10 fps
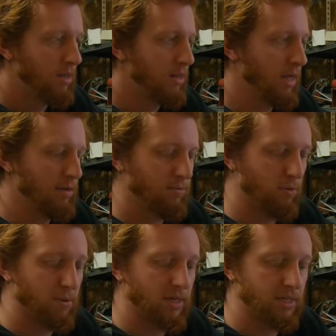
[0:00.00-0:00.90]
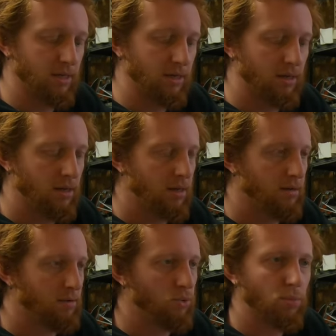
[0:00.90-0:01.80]
like replacing
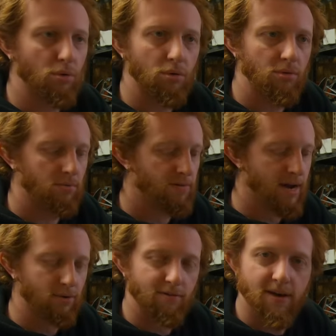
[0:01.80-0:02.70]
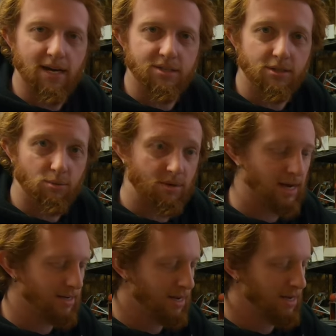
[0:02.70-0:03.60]
normal factory fasteners with
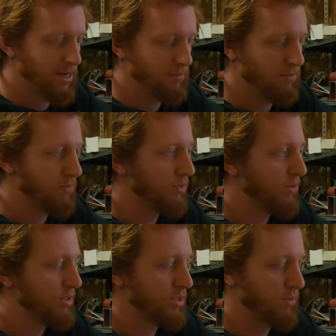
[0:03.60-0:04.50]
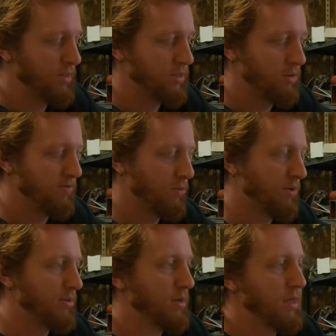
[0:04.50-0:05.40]
titanium or so on and so forth,